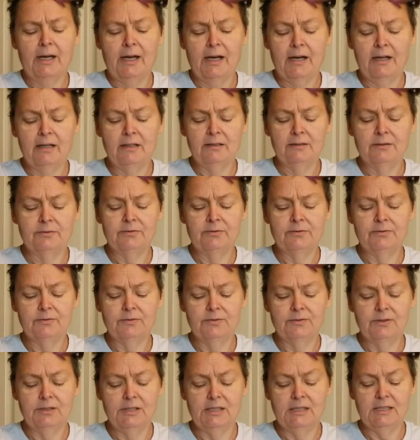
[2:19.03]
out
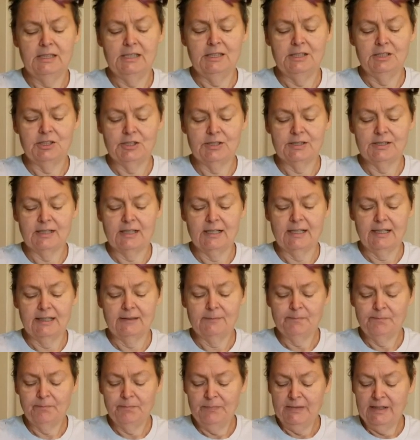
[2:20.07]
of each side.
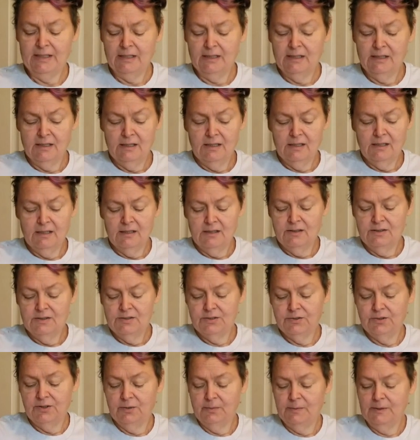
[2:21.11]

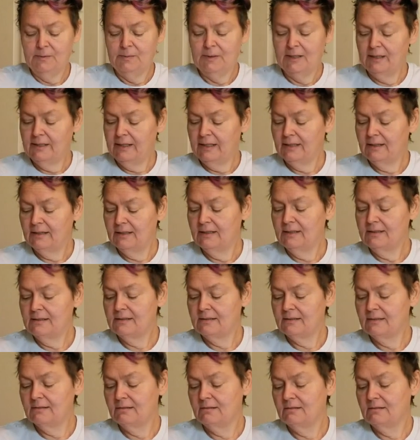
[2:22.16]
So they'll go like this.